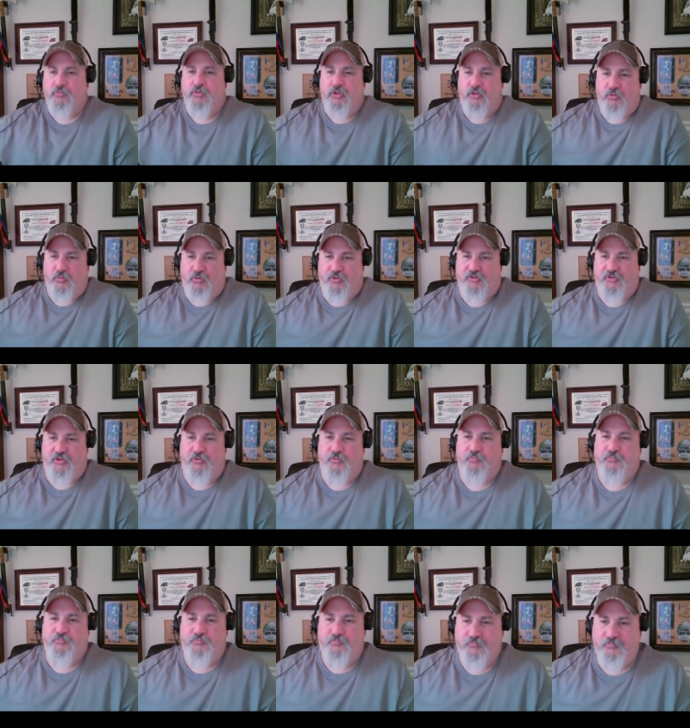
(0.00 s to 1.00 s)
the scholarship, we'll and
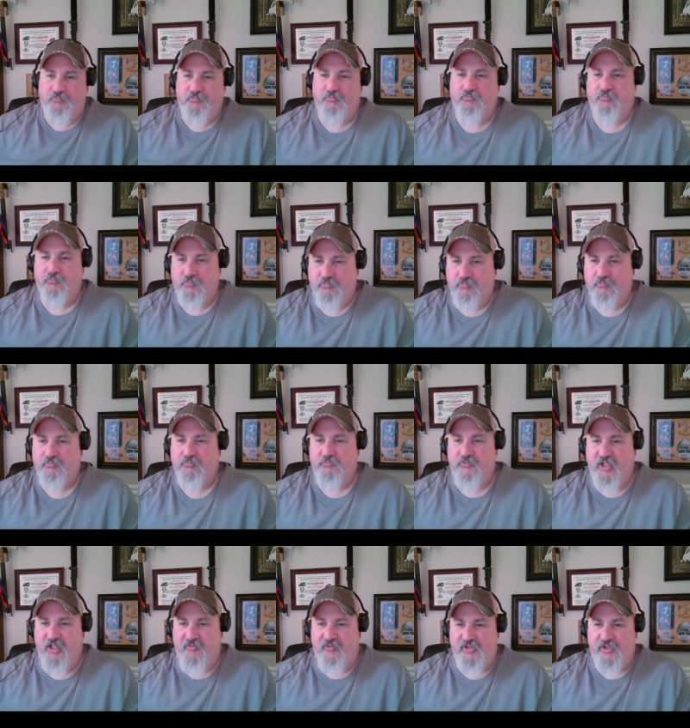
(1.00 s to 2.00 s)
I'll post it.
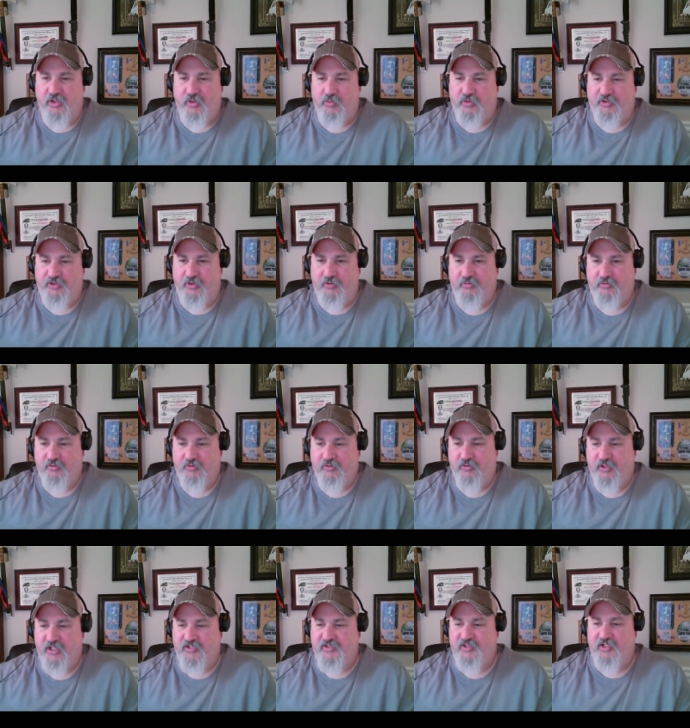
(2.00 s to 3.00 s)
Yeah, for sure, we'll do.
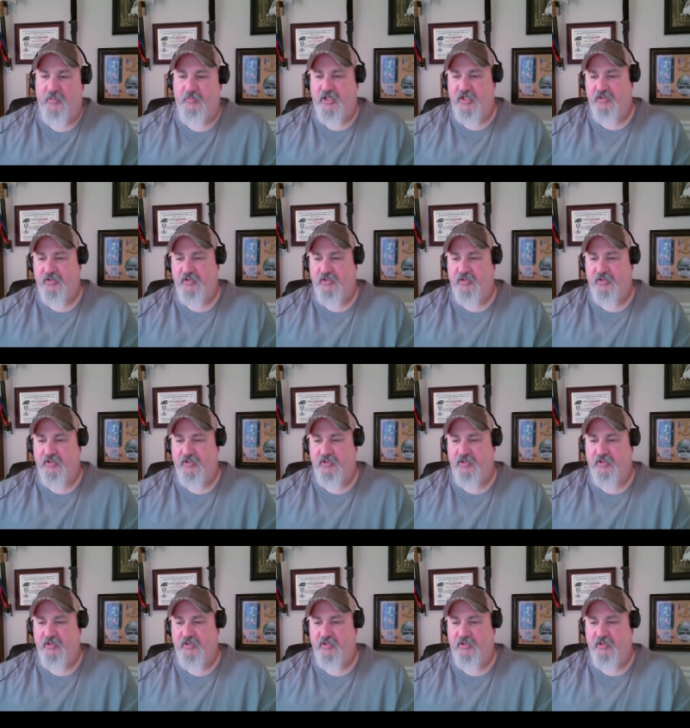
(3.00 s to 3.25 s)
Thanks a lot. All right,